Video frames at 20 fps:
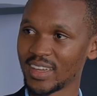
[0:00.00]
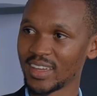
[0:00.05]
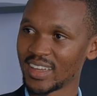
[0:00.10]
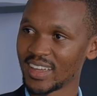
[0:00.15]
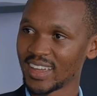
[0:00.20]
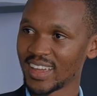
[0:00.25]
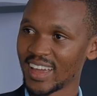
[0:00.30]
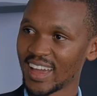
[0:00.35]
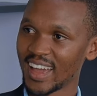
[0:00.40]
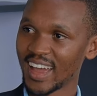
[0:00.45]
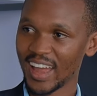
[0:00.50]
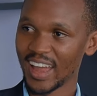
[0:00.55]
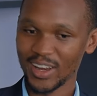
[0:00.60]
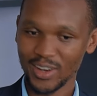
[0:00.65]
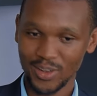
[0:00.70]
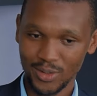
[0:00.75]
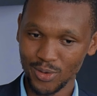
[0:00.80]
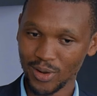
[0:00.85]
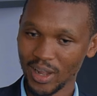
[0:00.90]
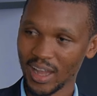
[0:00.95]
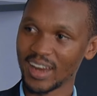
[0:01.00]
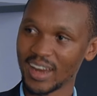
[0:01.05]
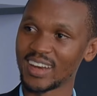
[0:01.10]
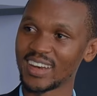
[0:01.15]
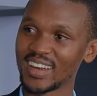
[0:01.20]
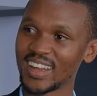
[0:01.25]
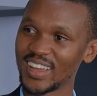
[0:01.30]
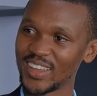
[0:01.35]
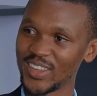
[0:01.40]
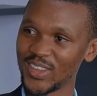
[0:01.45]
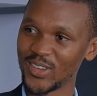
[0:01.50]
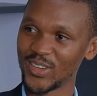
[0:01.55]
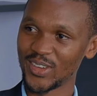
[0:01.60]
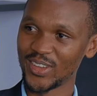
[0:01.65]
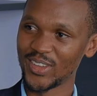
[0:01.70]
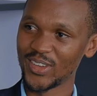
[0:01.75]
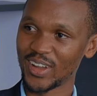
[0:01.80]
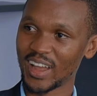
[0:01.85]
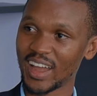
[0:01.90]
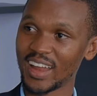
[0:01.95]
yeah. And you can you just
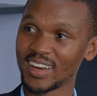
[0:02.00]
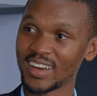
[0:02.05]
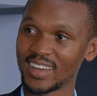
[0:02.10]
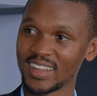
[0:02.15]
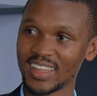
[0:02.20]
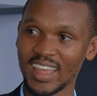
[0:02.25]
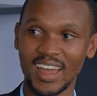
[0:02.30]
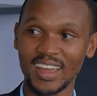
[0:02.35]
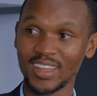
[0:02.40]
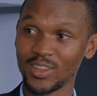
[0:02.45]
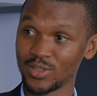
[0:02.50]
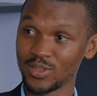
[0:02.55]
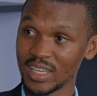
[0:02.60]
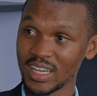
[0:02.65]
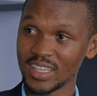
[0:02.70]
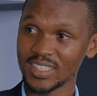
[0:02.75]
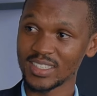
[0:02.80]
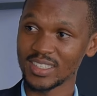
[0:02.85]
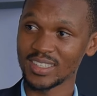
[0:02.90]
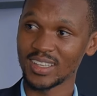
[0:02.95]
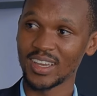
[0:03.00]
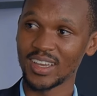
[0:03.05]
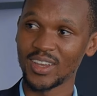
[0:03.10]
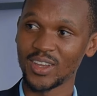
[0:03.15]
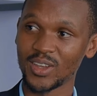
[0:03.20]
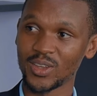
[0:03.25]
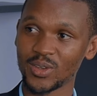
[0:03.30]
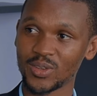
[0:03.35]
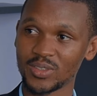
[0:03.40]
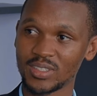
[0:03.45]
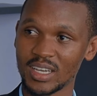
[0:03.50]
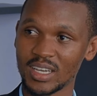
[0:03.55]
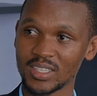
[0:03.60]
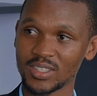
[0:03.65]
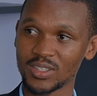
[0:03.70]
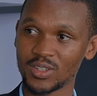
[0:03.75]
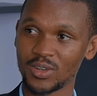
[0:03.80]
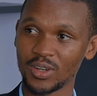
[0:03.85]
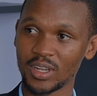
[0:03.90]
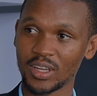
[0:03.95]
you drink. Can, yeah, yeah just, I've noticed.
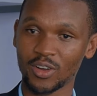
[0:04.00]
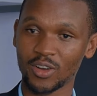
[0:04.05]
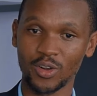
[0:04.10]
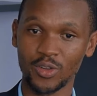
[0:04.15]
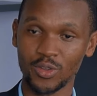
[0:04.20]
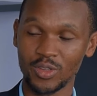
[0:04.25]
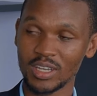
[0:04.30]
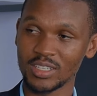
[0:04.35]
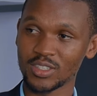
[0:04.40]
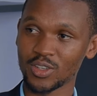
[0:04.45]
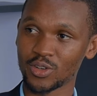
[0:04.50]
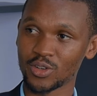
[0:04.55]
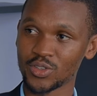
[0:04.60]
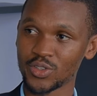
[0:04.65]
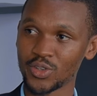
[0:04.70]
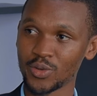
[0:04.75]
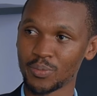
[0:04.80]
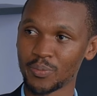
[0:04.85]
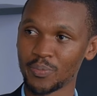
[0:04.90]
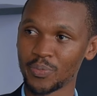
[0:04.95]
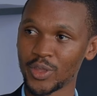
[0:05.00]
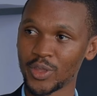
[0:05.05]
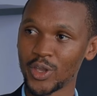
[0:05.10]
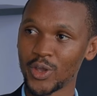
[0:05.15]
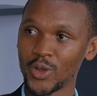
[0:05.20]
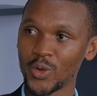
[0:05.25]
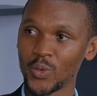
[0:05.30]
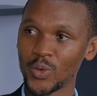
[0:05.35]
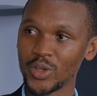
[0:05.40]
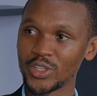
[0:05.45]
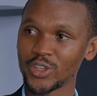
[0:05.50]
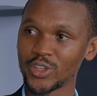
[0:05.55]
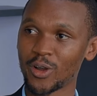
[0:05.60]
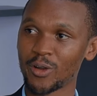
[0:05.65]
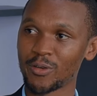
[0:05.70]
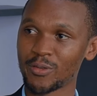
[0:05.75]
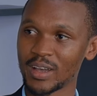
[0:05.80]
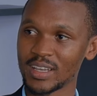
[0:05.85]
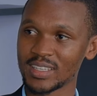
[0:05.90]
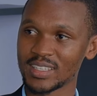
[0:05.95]
Just drink or just consume. Yeah, which
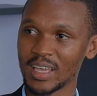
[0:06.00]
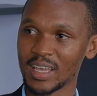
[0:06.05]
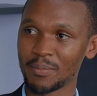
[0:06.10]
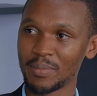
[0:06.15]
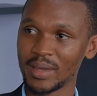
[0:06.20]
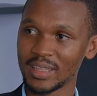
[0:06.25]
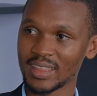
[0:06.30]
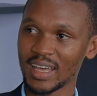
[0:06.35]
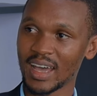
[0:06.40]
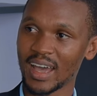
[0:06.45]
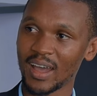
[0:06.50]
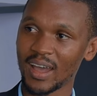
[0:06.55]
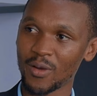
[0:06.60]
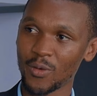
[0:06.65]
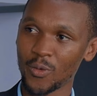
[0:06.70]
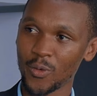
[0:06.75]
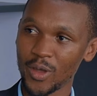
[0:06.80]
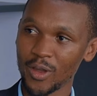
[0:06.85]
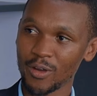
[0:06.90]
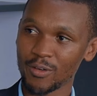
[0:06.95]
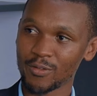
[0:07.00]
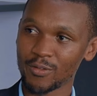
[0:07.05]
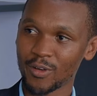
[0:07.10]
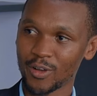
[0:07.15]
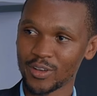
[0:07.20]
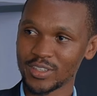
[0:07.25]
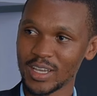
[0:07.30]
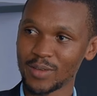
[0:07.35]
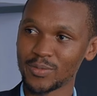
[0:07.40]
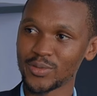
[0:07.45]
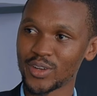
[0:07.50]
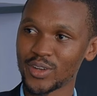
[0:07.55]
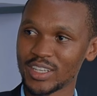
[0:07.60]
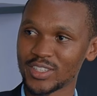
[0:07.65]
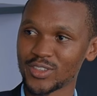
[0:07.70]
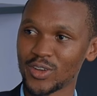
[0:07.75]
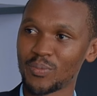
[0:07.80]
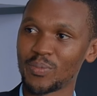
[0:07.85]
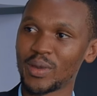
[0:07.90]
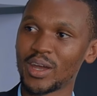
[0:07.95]
offers a better way of consumption
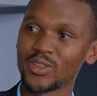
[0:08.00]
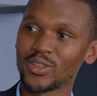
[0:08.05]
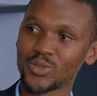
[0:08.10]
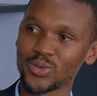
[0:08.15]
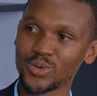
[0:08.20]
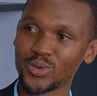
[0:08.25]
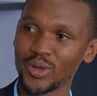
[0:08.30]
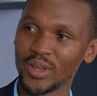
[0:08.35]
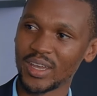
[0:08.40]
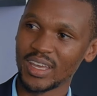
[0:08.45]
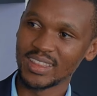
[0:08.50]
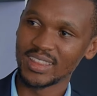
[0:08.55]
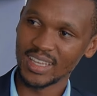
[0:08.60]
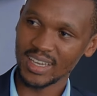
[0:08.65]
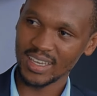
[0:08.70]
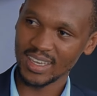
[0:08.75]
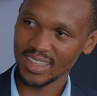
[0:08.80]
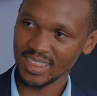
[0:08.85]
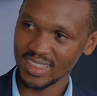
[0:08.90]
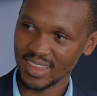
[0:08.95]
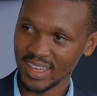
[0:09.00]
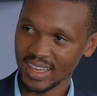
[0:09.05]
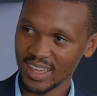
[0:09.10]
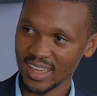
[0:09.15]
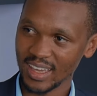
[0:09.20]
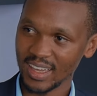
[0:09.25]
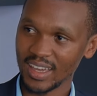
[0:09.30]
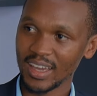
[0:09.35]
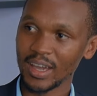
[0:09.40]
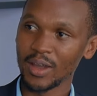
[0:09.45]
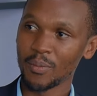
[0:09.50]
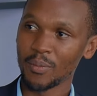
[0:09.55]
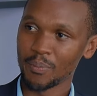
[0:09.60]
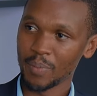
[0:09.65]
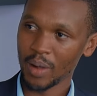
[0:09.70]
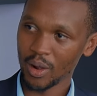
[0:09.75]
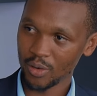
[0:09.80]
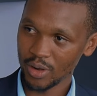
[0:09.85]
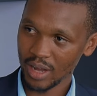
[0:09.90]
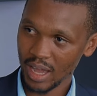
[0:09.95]
as compared to taking the
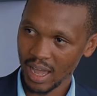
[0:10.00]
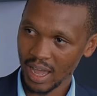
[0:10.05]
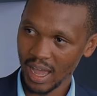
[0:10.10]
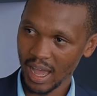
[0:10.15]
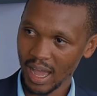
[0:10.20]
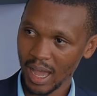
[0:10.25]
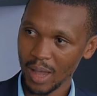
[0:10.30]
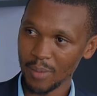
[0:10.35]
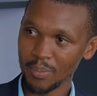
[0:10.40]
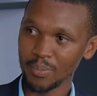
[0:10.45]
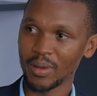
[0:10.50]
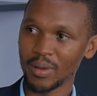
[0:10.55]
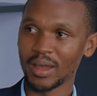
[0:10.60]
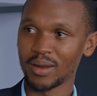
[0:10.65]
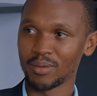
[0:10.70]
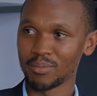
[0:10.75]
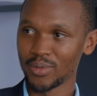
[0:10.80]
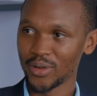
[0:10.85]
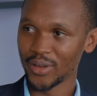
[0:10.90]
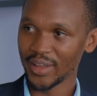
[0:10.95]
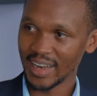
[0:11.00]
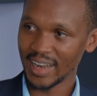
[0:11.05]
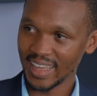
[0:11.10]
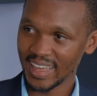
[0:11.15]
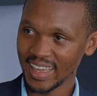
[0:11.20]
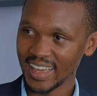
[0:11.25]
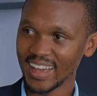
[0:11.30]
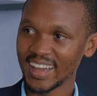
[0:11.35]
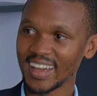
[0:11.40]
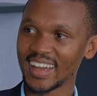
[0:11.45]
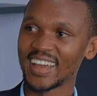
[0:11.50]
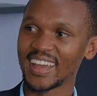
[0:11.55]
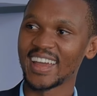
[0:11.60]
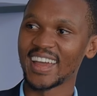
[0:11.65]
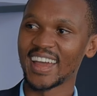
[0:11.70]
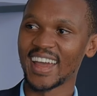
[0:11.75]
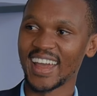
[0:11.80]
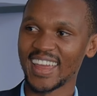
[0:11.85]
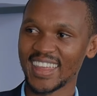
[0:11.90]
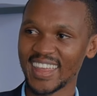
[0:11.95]
boiling or boiling,
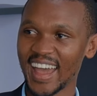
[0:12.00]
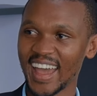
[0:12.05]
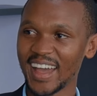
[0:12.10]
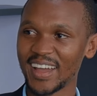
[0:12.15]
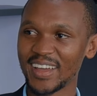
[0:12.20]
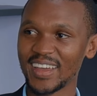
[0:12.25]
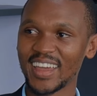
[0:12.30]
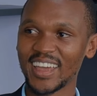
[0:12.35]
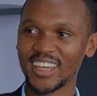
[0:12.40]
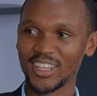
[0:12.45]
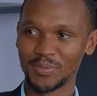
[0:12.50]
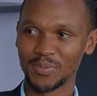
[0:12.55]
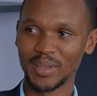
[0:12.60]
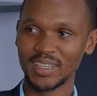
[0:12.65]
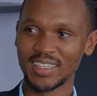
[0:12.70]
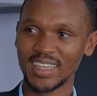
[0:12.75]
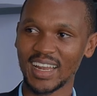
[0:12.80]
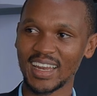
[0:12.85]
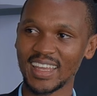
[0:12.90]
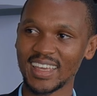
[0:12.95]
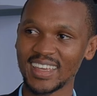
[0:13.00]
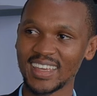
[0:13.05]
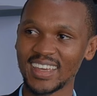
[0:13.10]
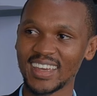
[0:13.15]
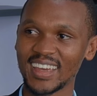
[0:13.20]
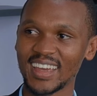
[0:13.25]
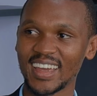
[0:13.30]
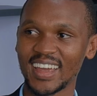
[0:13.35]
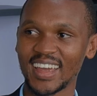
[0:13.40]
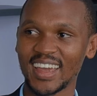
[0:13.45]
yes, uh, yeah, and sieving.